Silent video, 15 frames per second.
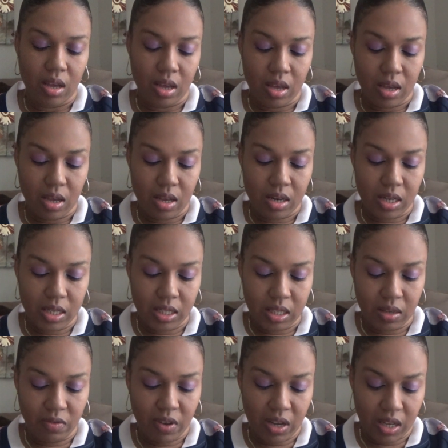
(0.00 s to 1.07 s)
and let's
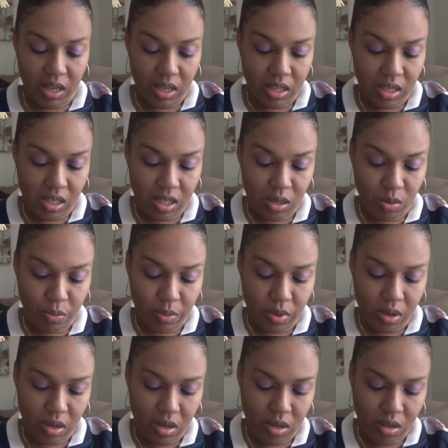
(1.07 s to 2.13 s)
see if I can get this open